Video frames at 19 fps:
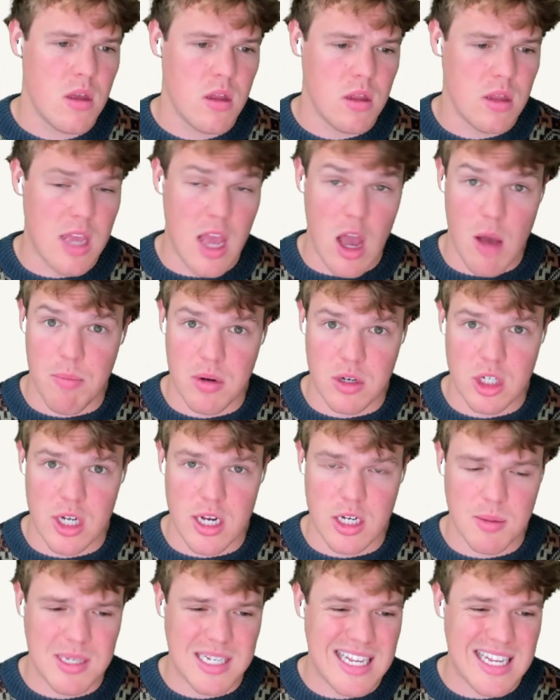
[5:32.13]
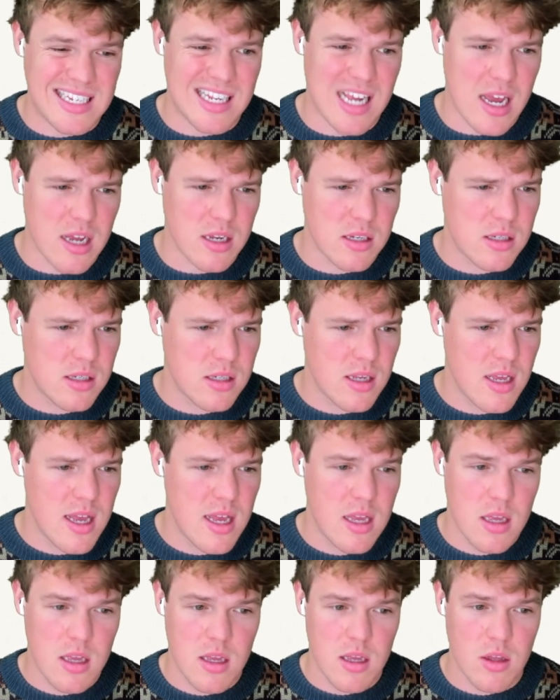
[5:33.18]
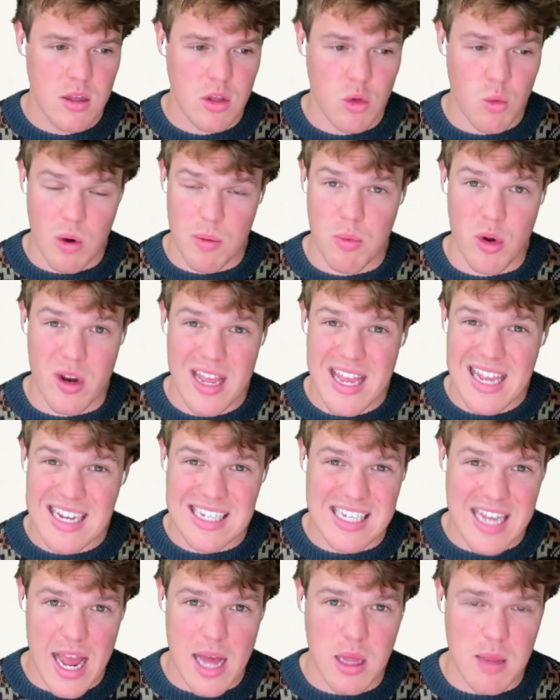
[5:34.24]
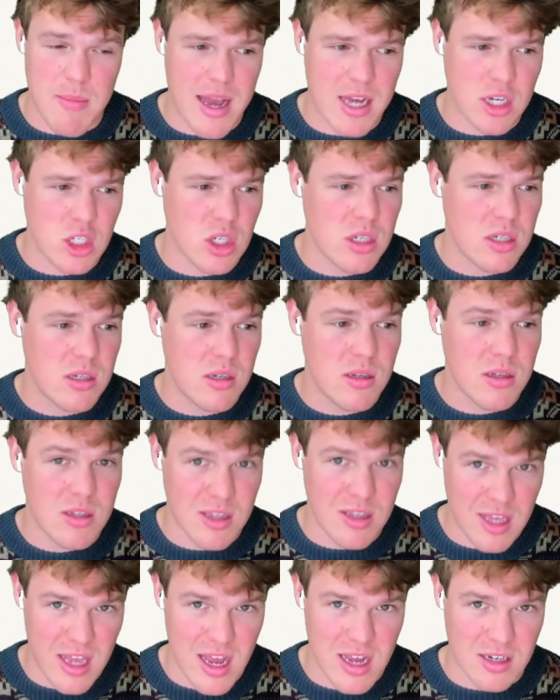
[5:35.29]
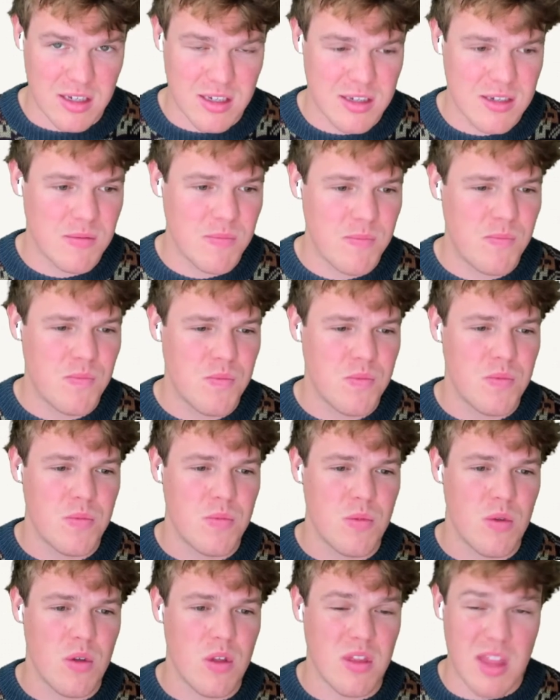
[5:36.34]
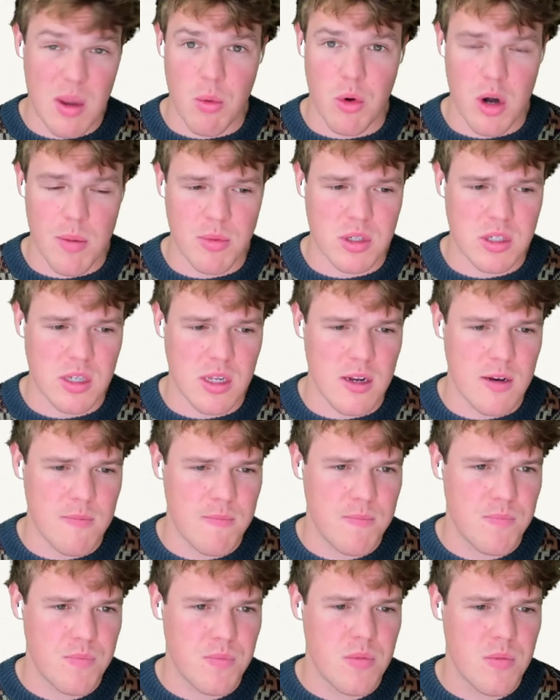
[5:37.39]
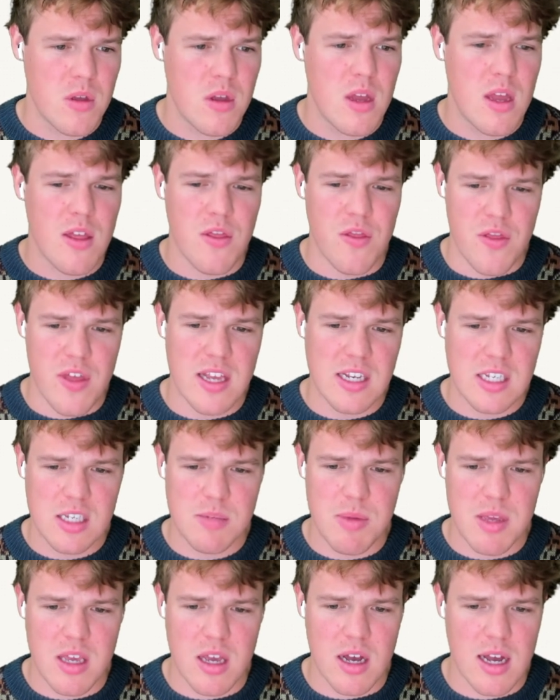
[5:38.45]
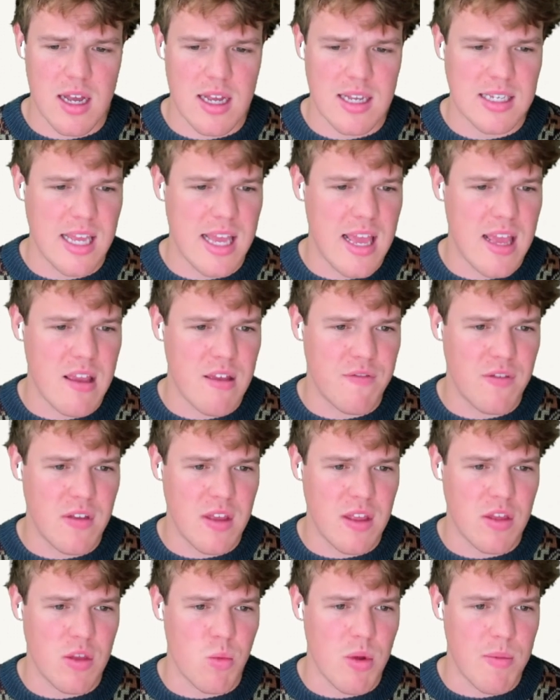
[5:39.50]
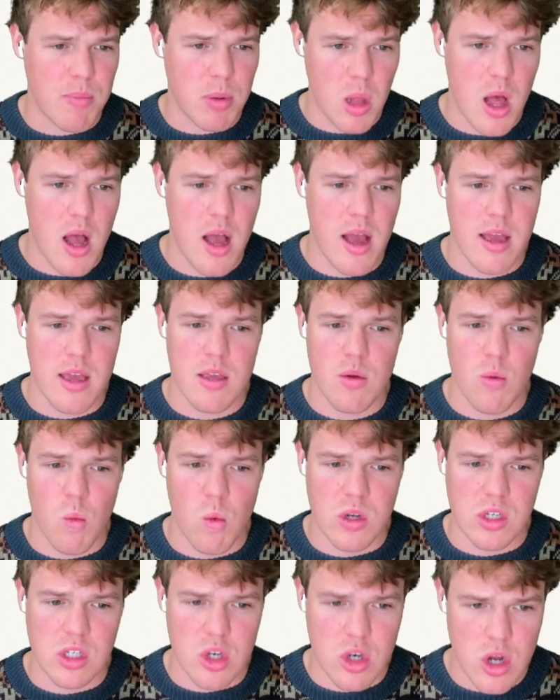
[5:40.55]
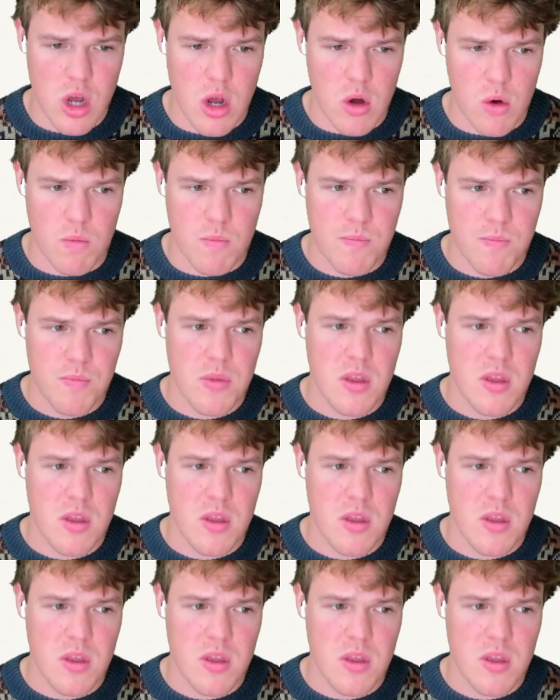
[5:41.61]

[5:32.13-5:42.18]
the output of ChatGPT is yes, you want to put exactly matches yes, then we're going to proceed. This is because if the reply was no,